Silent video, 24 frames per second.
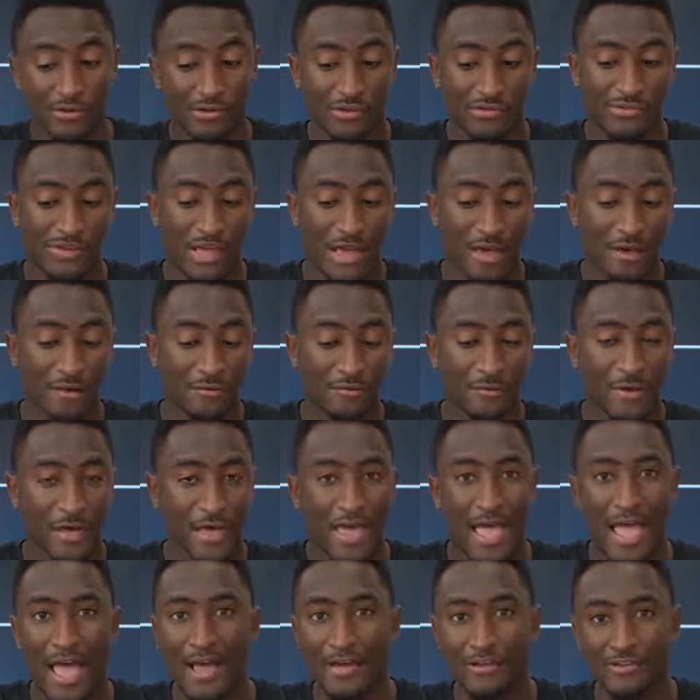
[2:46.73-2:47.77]
It doesn't have
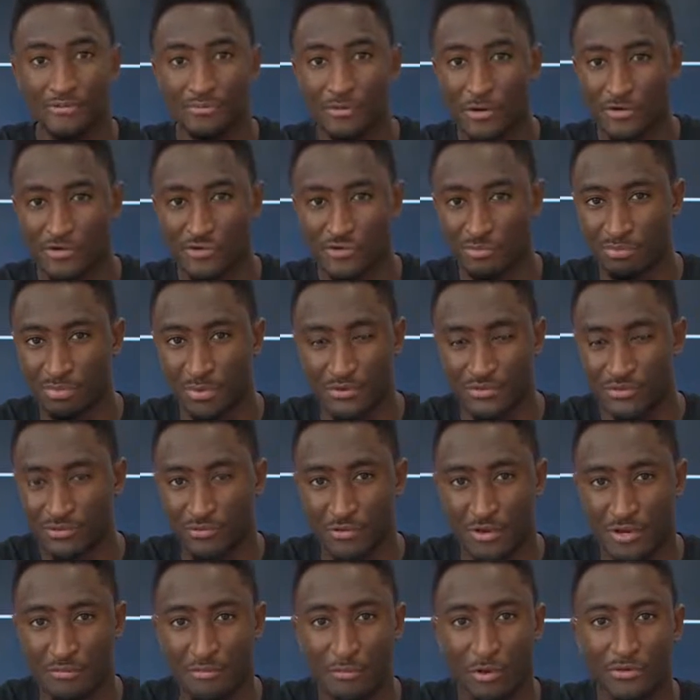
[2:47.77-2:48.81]
as much split
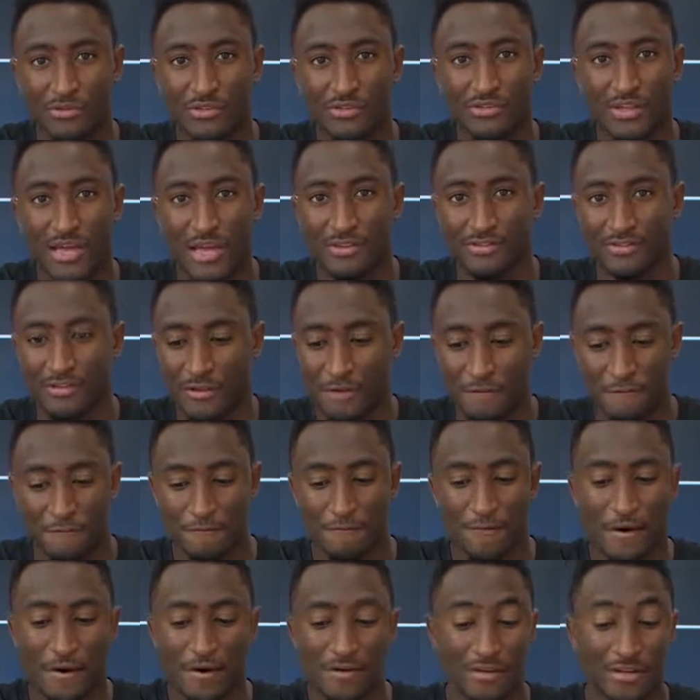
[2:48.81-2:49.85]
screen multitasking
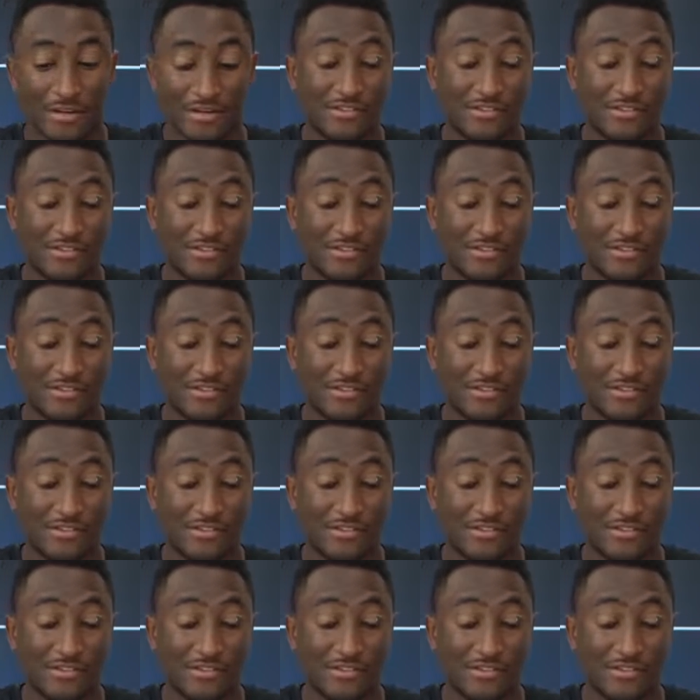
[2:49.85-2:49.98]
fun.